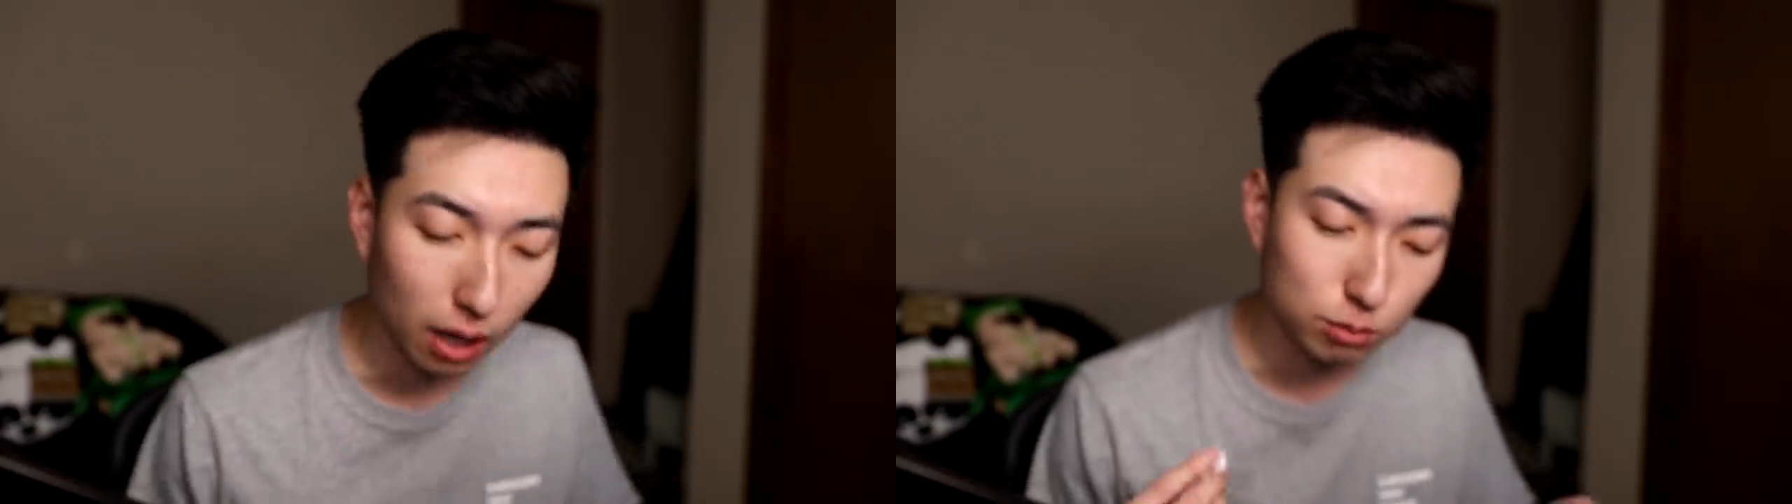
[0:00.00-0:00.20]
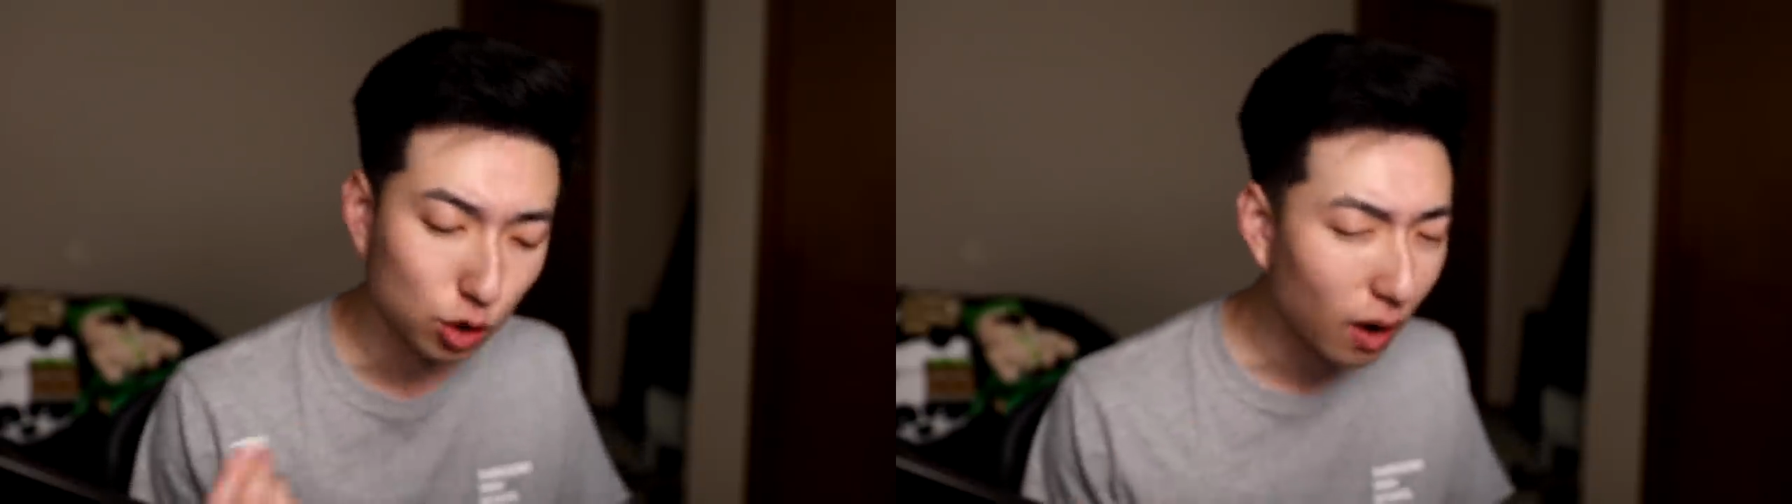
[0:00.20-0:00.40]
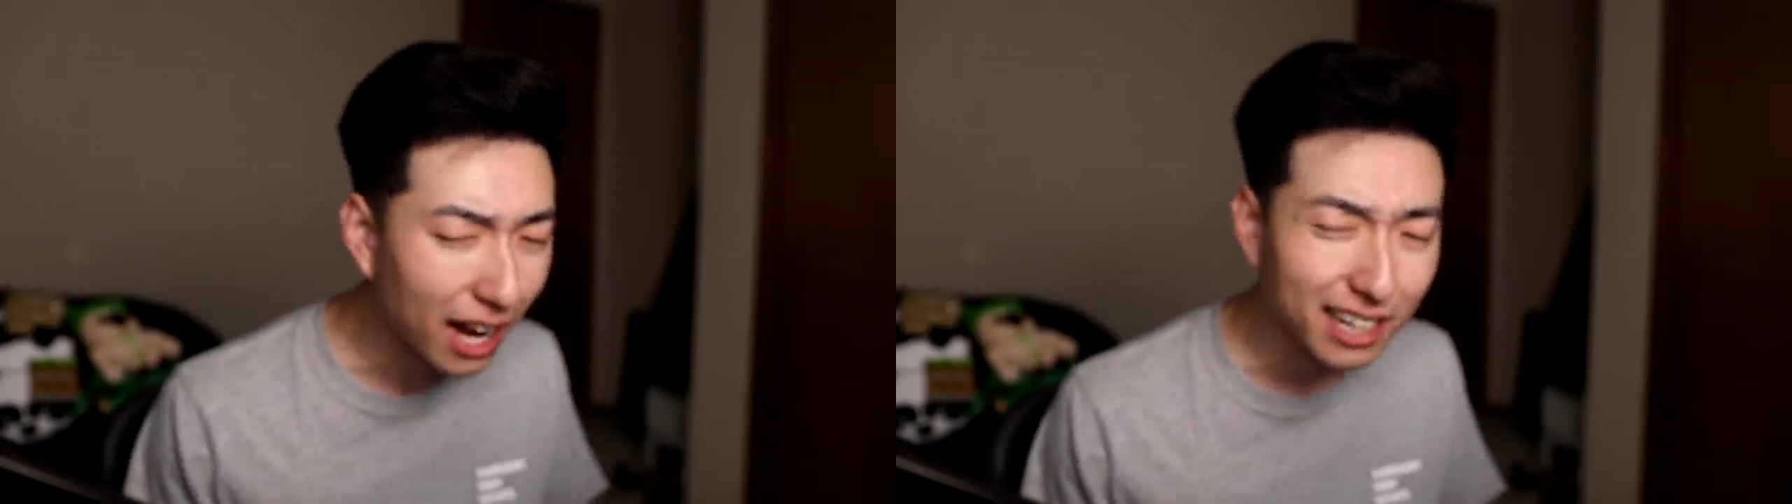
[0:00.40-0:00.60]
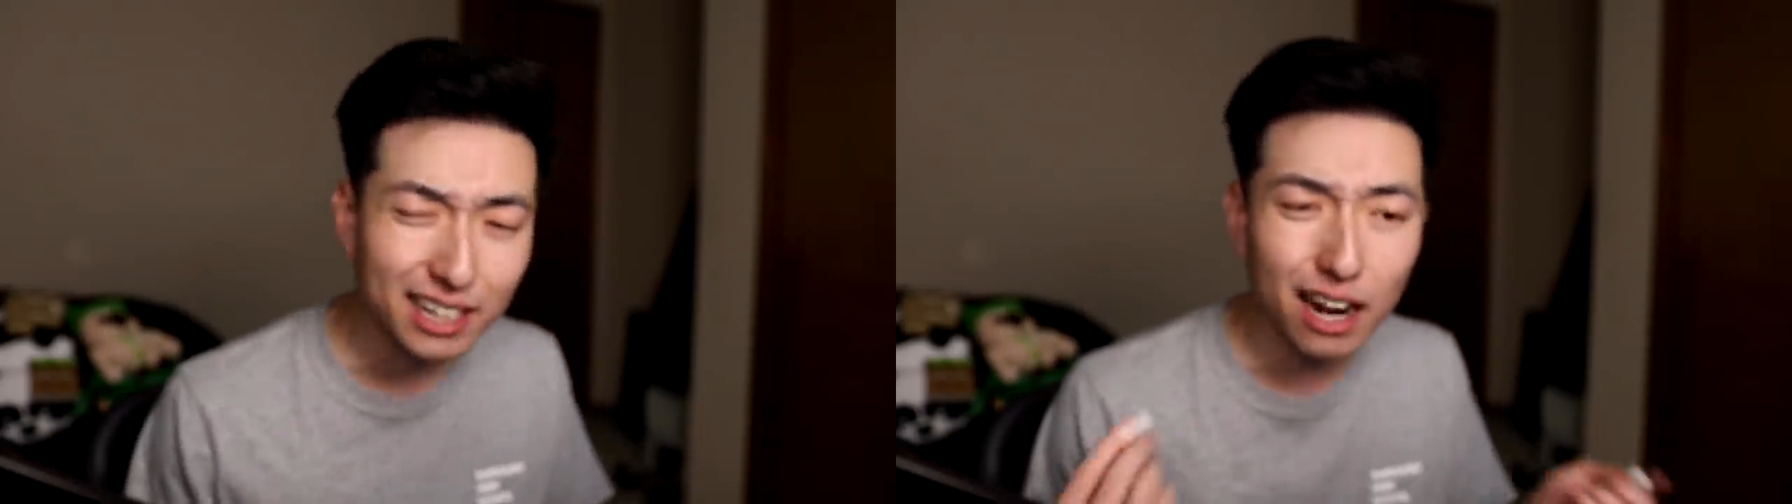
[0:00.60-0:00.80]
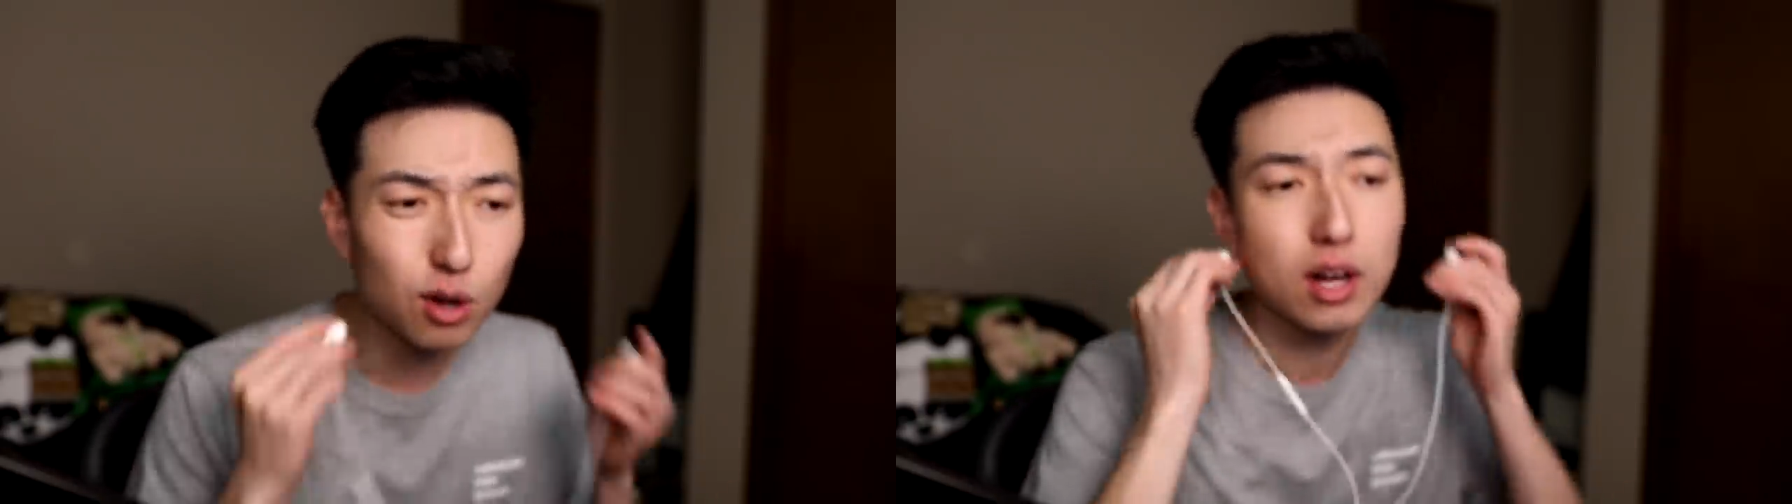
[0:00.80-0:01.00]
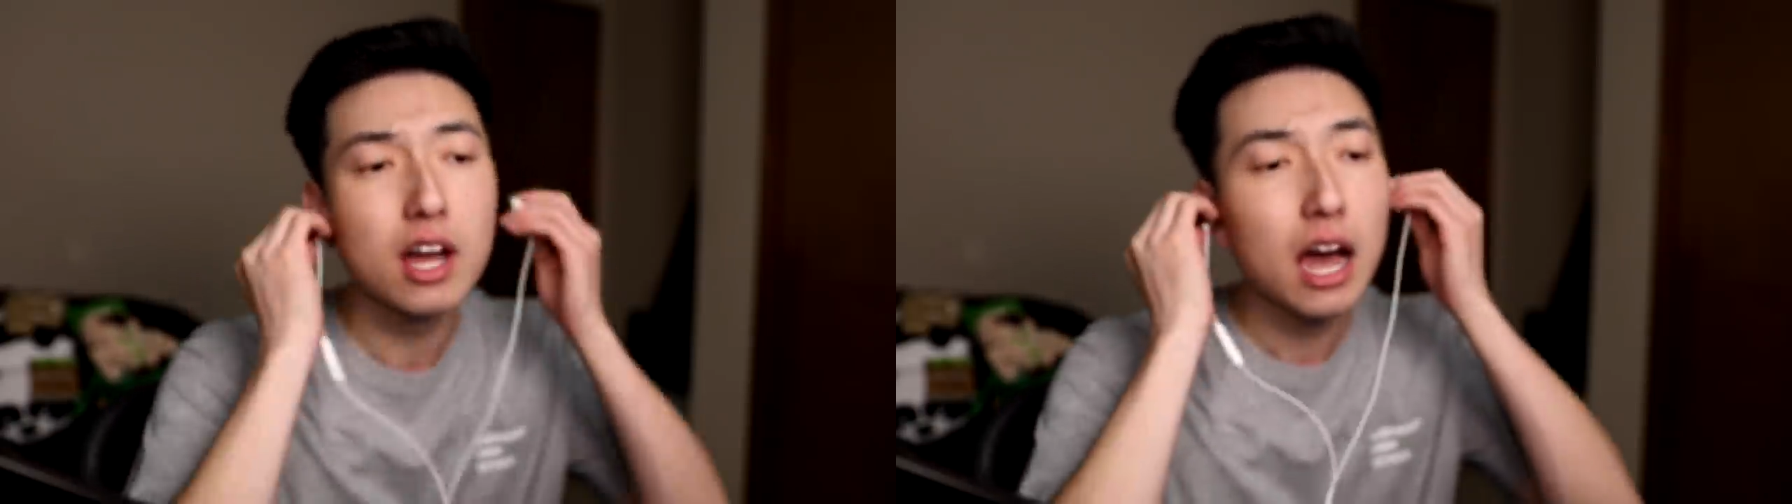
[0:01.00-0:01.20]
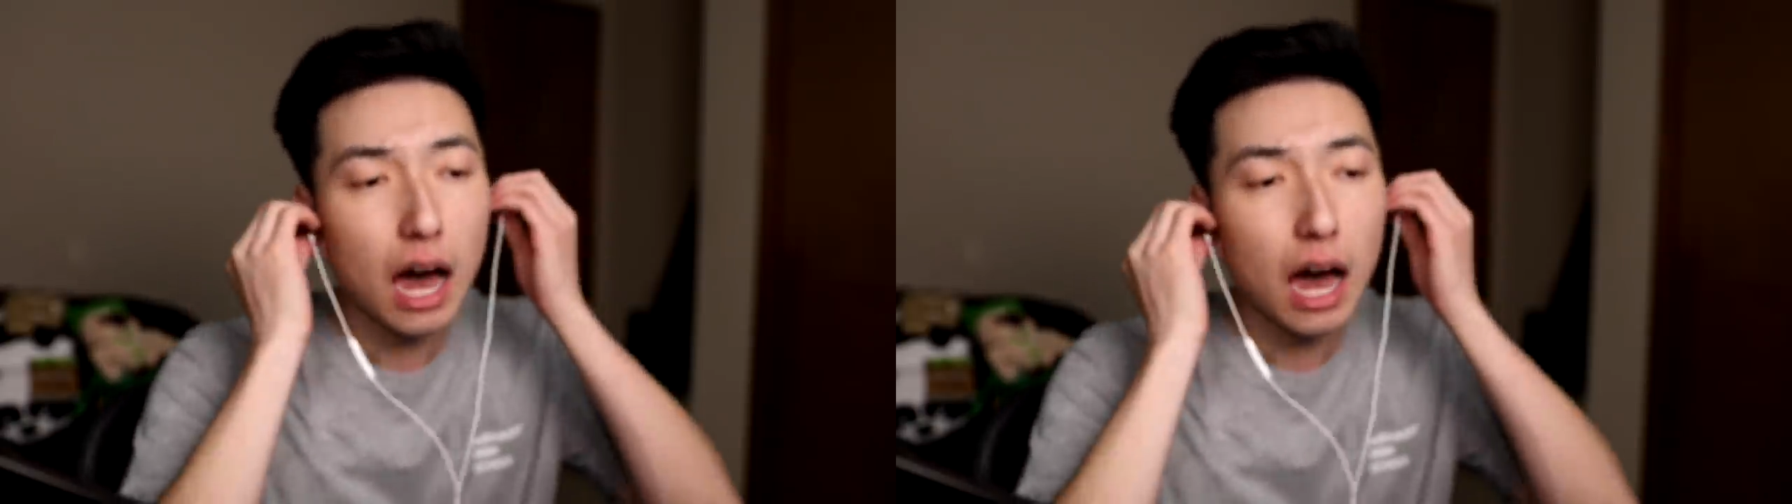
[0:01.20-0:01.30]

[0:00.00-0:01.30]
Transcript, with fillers: I'm trying it out.